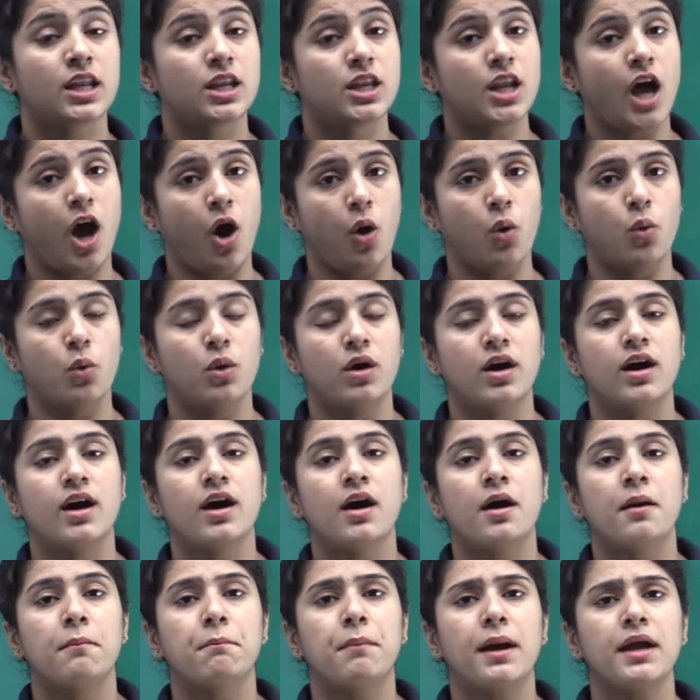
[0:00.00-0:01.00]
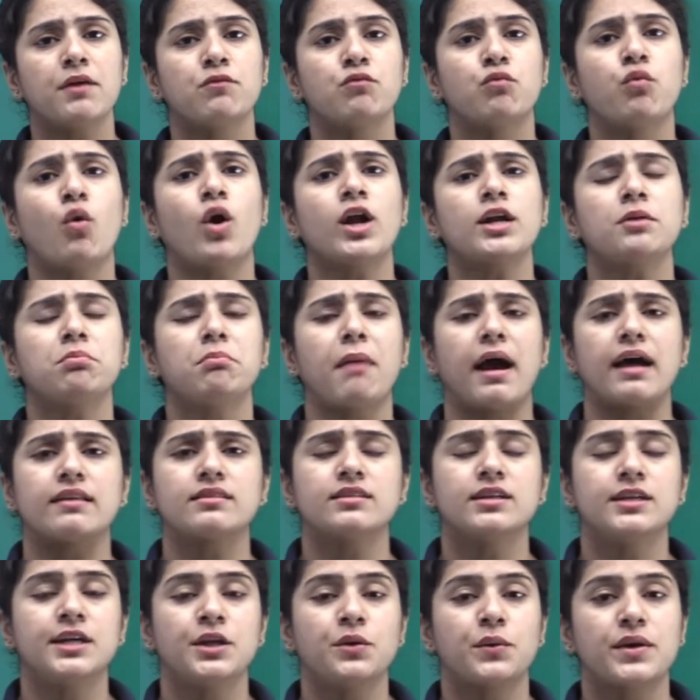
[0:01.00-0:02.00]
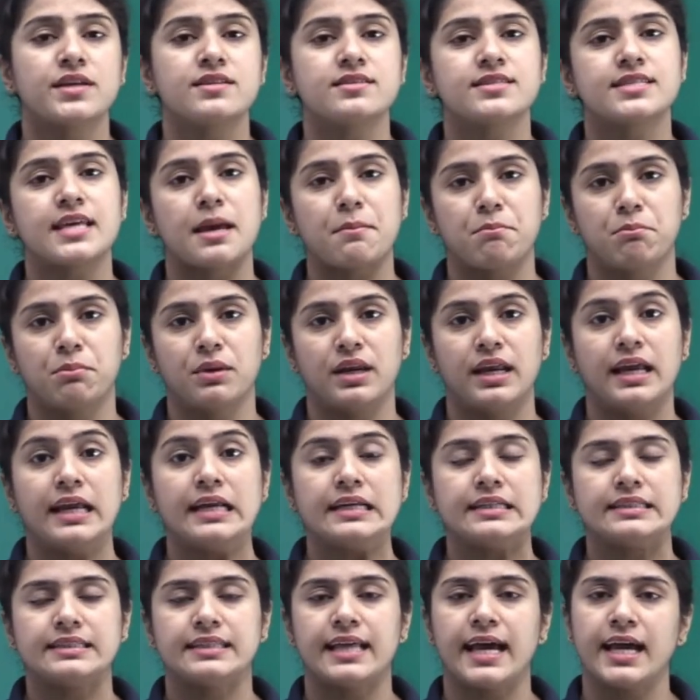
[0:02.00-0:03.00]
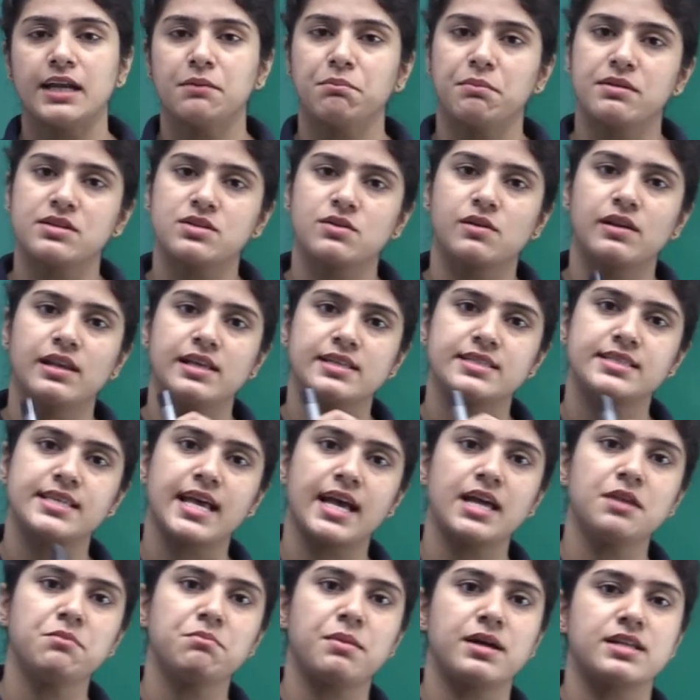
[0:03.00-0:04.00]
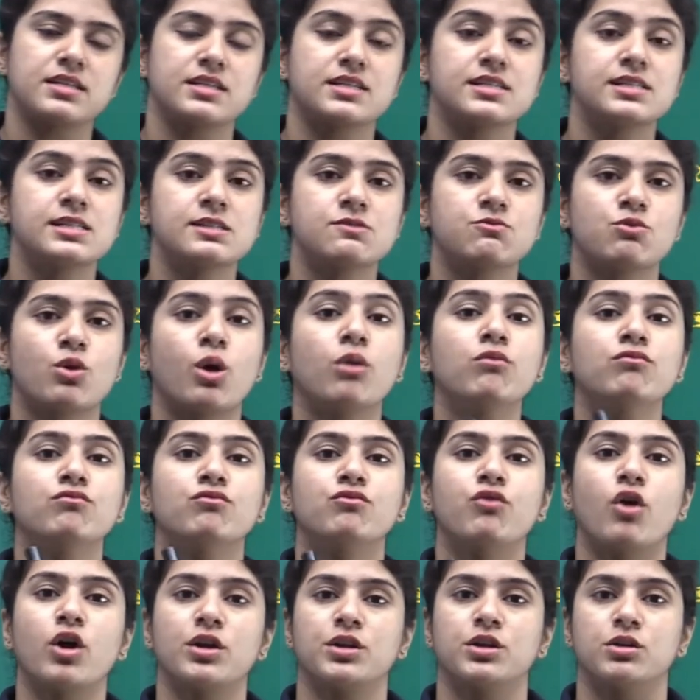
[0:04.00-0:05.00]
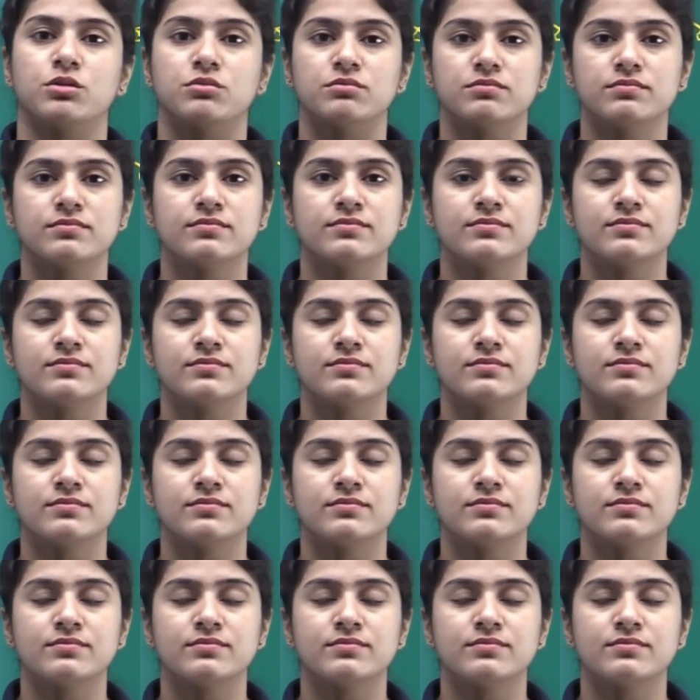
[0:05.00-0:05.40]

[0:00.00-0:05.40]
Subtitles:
Now, by what method you can separate that particular sand particles from water?